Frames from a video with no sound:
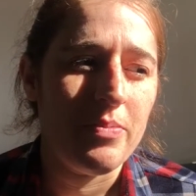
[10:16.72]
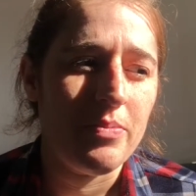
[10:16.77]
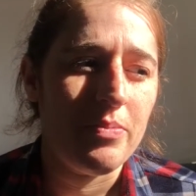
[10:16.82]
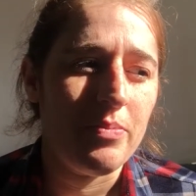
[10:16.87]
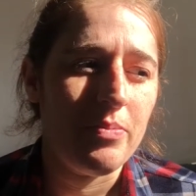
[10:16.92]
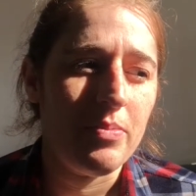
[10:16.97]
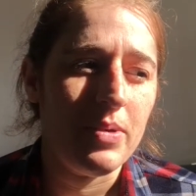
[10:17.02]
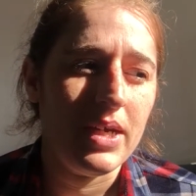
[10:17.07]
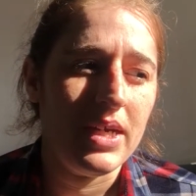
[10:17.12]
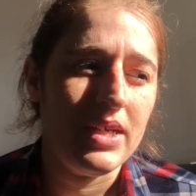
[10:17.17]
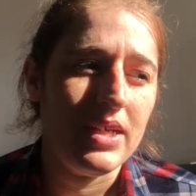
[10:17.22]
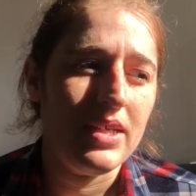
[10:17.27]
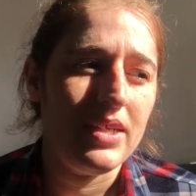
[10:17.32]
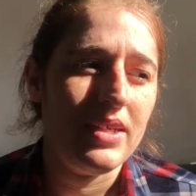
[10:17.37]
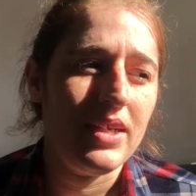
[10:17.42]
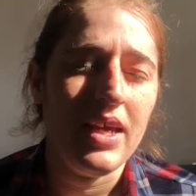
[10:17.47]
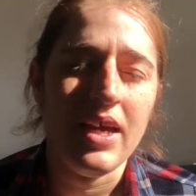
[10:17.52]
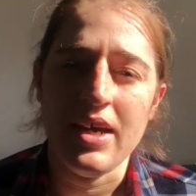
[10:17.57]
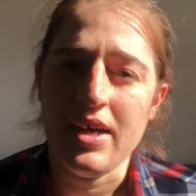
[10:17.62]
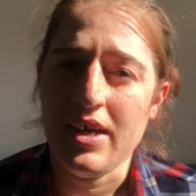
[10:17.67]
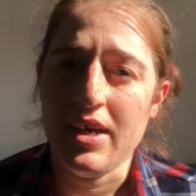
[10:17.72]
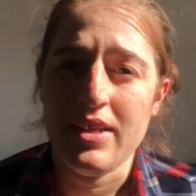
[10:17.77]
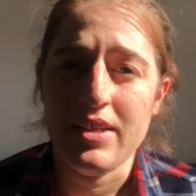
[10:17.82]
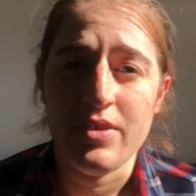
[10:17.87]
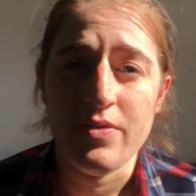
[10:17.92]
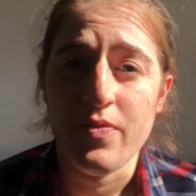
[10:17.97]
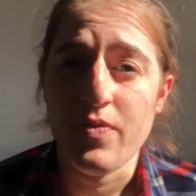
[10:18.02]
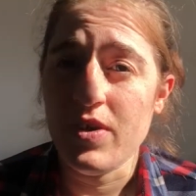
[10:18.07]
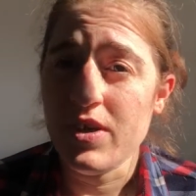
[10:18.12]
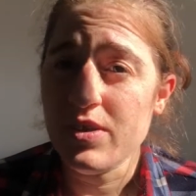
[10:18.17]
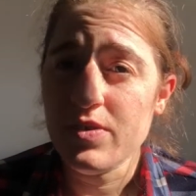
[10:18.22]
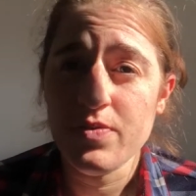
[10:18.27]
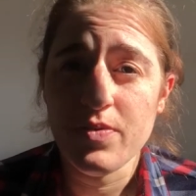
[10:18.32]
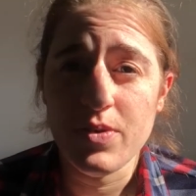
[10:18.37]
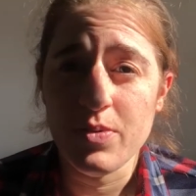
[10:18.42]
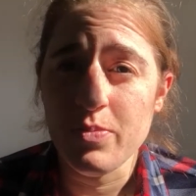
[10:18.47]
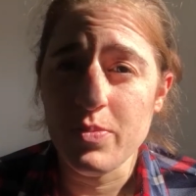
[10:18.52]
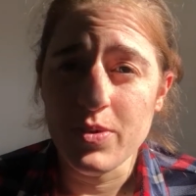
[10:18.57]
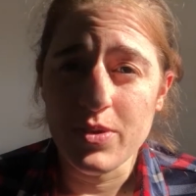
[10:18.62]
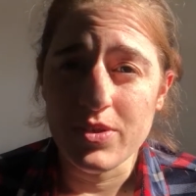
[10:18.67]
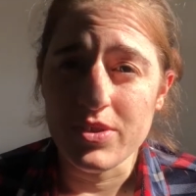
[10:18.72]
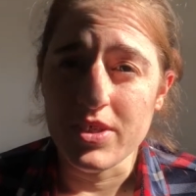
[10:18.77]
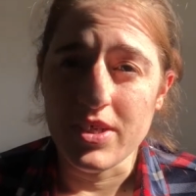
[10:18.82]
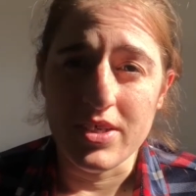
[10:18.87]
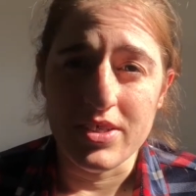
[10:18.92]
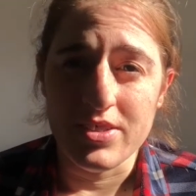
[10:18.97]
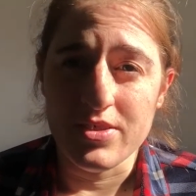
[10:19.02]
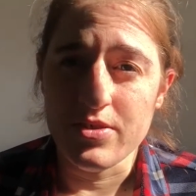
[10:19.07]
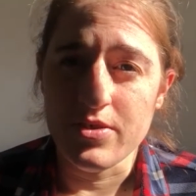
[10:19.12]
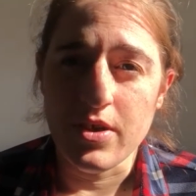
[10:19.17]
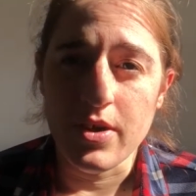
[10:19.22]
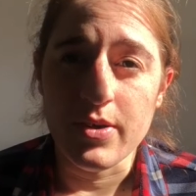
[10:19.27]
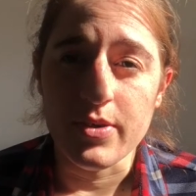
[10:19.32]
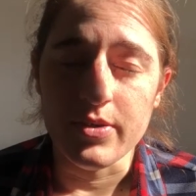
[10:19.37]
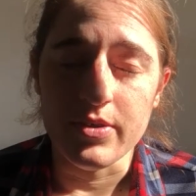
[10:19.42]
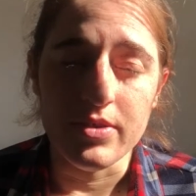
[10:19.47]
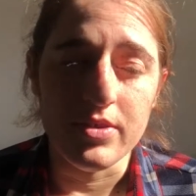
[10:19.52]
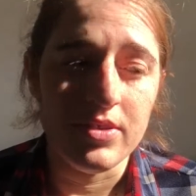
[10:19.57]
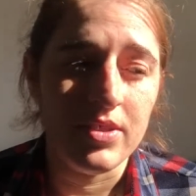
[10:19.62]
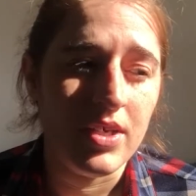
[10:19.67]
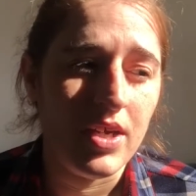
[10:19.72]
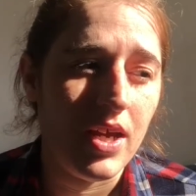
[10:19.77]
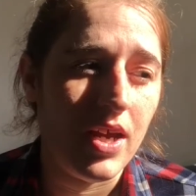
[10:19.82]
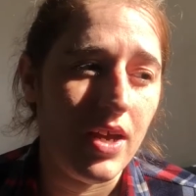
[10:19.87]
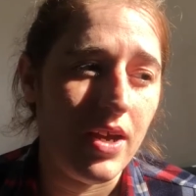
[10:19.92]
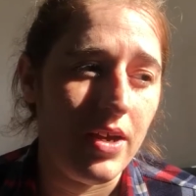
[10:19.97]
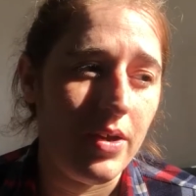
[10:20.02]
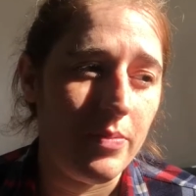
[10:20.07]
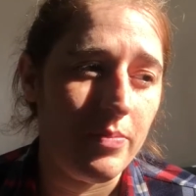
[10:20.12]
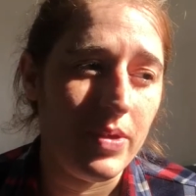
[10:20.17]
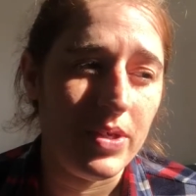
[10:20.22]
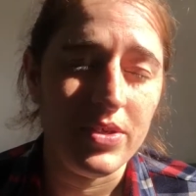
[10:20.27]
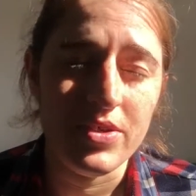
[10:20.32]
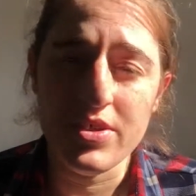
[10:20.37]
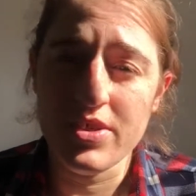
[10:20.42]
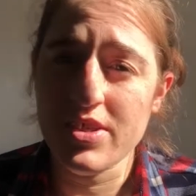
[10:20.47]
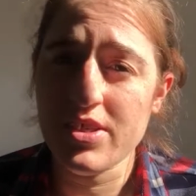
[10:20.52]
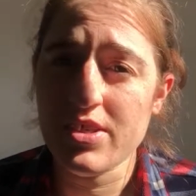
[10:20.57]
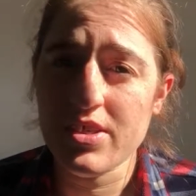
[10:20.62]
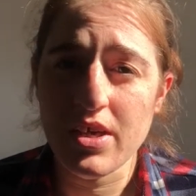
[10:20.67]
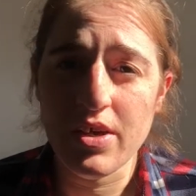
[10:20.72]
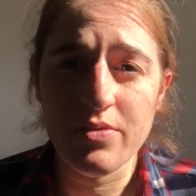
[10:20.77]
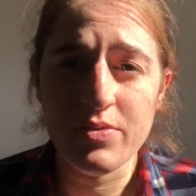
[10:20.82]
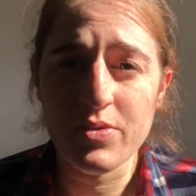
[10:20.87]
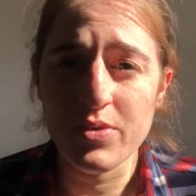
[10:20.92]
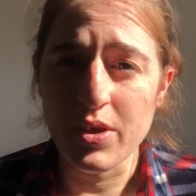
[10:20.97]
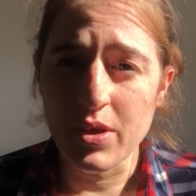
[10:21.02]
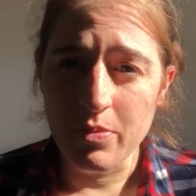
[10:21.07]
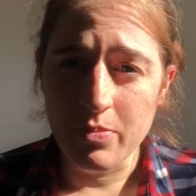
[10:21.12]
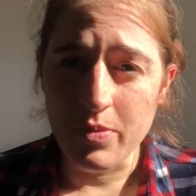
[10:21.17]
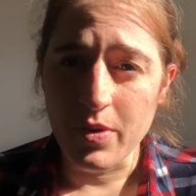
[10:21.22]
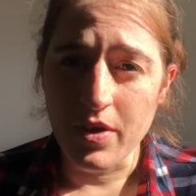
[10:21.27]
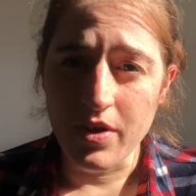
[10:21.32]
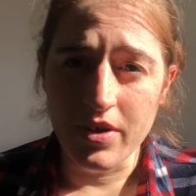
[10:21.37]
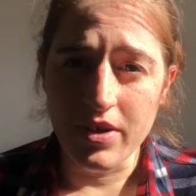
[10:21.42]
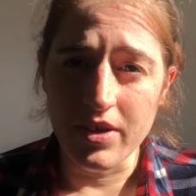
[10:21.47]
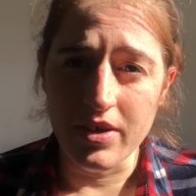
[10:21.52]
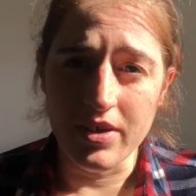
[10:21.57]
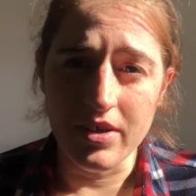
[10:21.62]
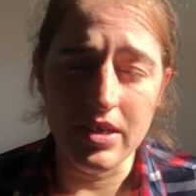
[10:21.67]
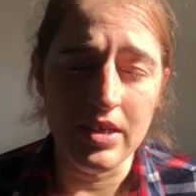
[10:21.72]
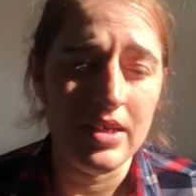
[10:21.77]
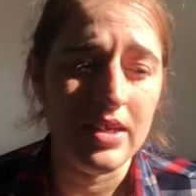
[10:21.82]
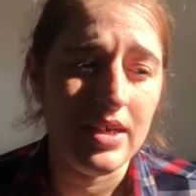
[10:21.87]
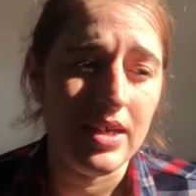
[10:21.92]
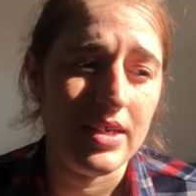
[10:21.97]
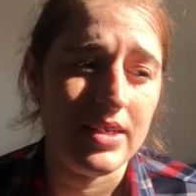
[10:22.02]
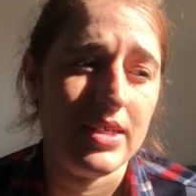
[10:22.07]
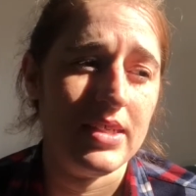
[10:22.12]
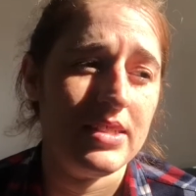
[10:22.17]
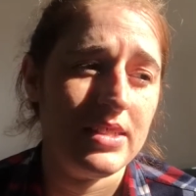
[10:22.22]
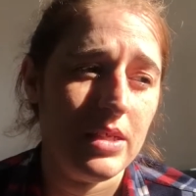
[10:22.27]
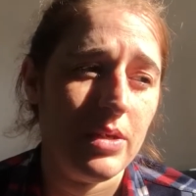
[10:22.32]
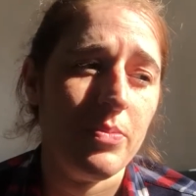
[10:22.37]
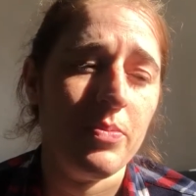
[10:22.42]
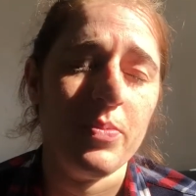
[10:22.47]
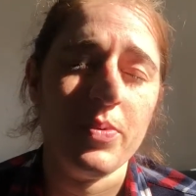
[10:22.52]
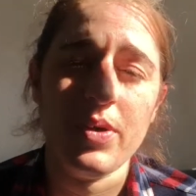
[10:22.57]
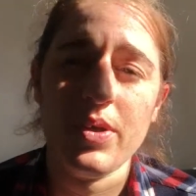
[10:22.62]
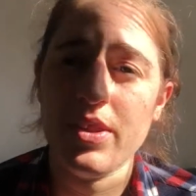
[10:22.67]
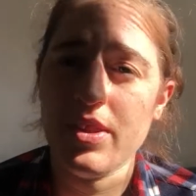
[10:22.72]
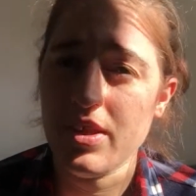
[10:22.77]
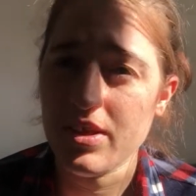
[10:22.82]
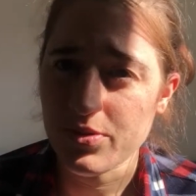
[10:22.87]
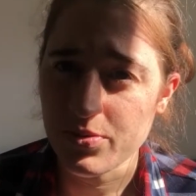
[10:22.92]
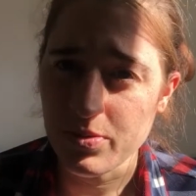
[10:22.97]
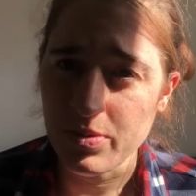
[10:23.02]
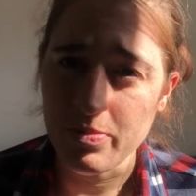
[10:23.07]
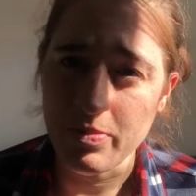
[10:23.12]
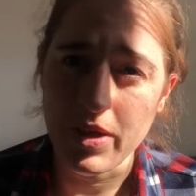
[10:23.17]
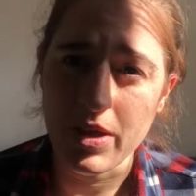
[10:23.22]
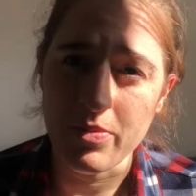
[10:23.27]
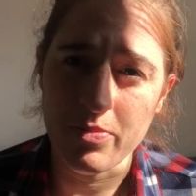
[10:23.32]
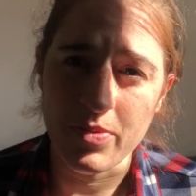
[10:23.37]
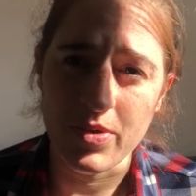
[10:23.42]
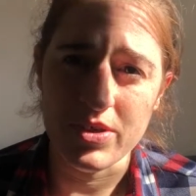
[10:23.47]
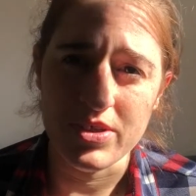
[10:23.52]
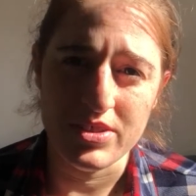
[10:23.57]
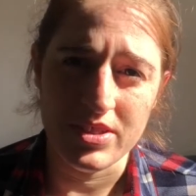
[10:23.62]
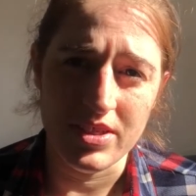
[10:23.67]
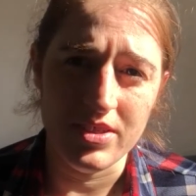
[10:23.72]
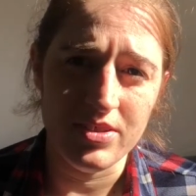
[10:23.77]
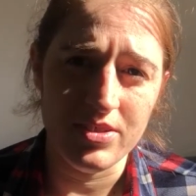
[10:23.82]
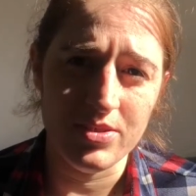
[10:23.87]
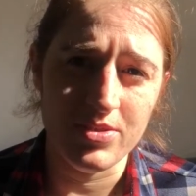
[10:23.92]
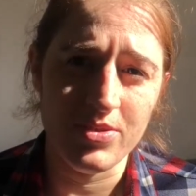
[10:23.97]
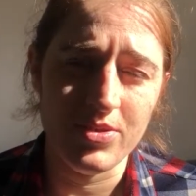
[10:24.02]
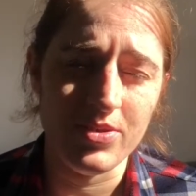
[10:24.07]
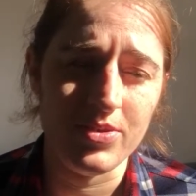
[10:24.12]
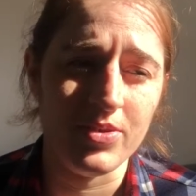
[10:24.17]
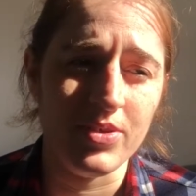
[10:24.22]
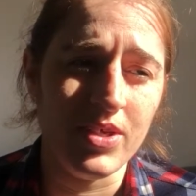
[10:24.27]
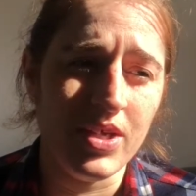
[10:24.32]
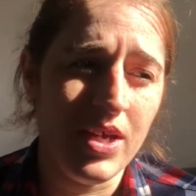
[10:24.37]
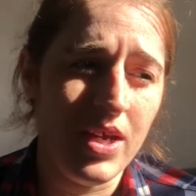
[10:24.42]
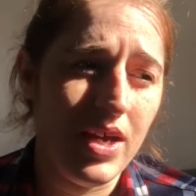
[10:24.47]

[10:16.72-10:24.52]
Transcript: but yeah, the first few books are a struggle, um, and you just have to keep going. And at some point, things will make more sense to you.